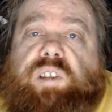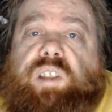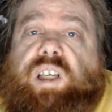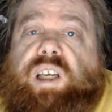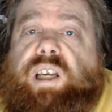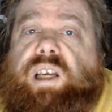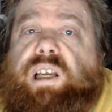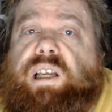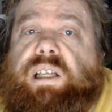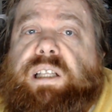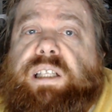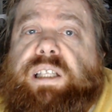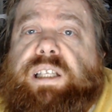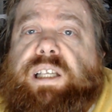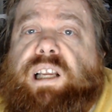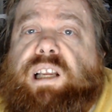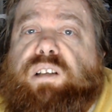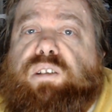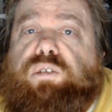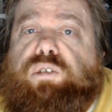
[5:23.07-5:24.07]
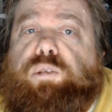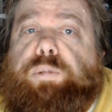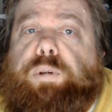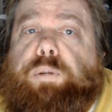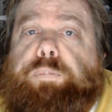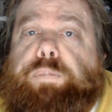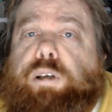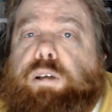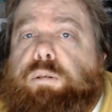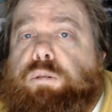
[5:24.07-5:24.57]
And the other group
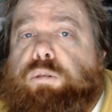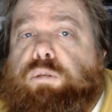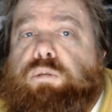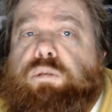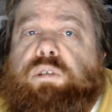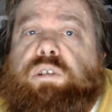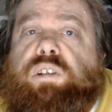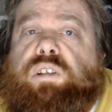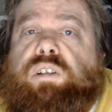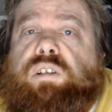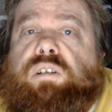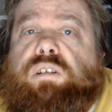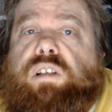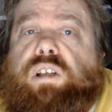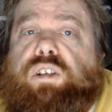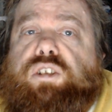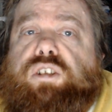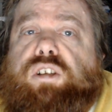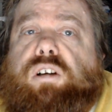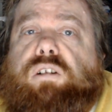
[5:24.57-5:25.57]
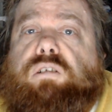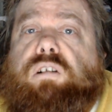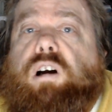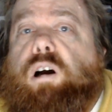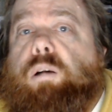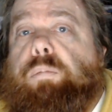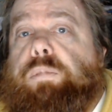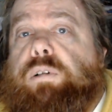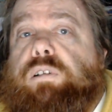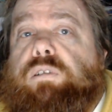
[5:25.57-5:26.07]
of people, they show
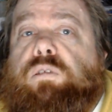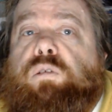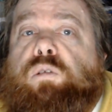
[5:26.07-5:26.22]
up.